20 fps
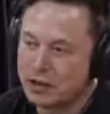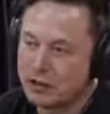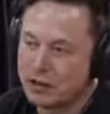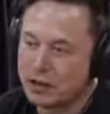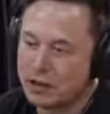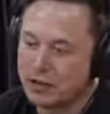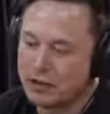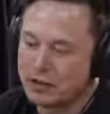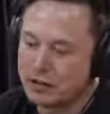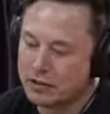
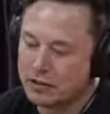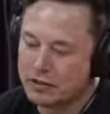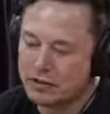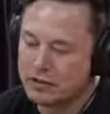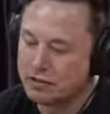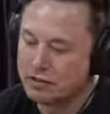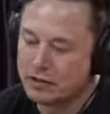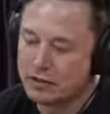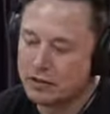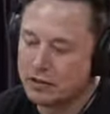like you're just
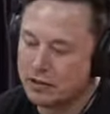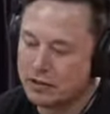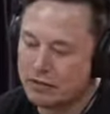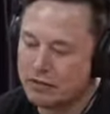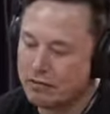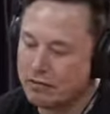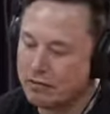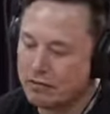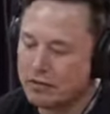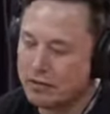
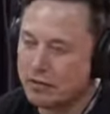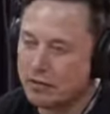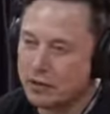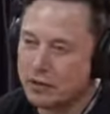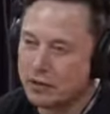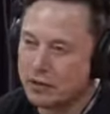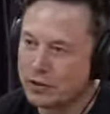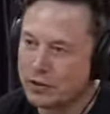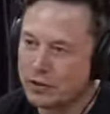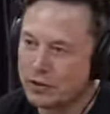going with
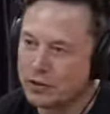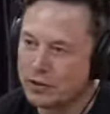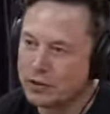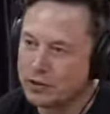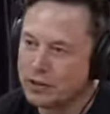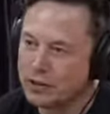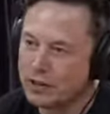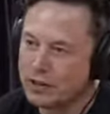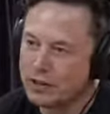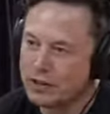your
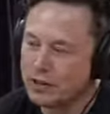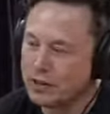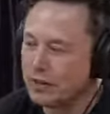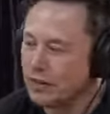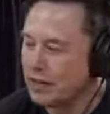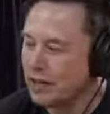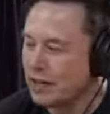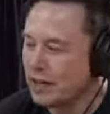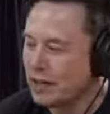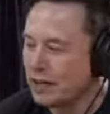thumbs.
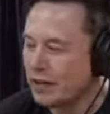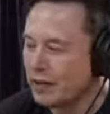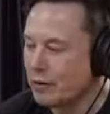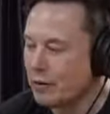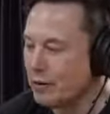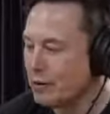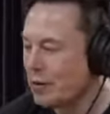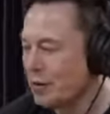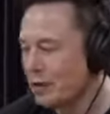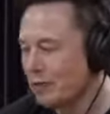I
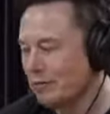mean, like,